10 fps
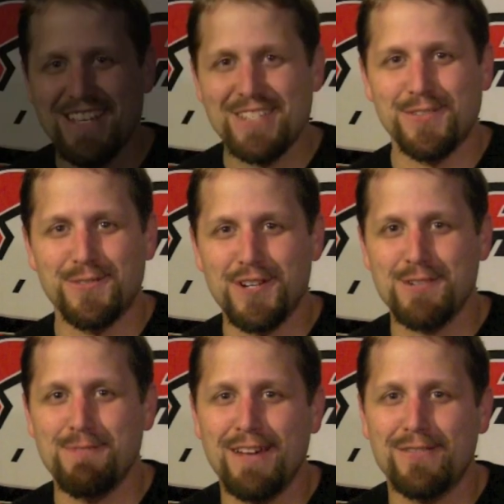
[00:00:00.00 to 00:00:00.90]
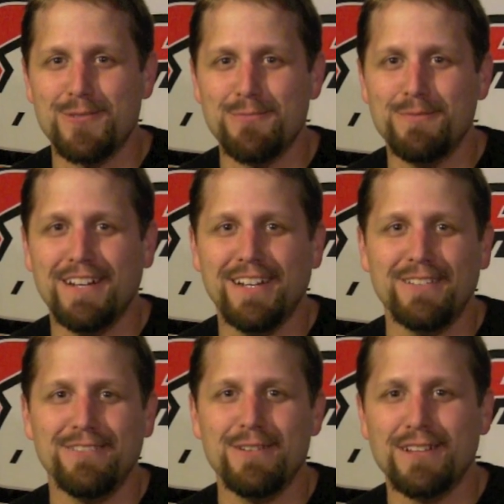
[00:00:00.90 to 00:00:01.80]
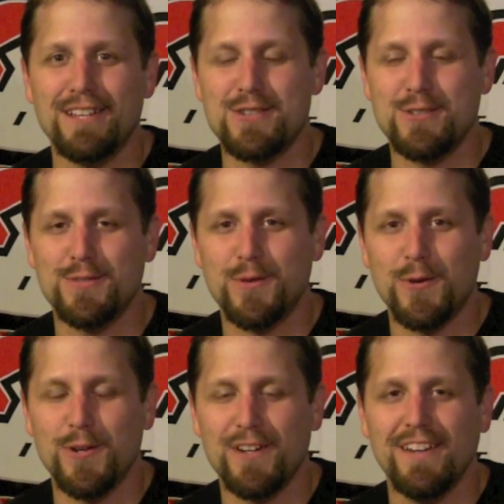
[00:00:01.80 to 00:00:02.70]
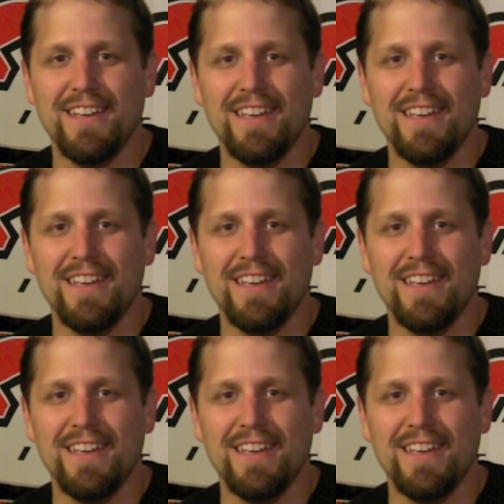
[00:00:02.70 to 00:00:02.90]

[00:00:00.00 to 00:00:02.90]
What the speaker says: So fresh back from Living Legends 4,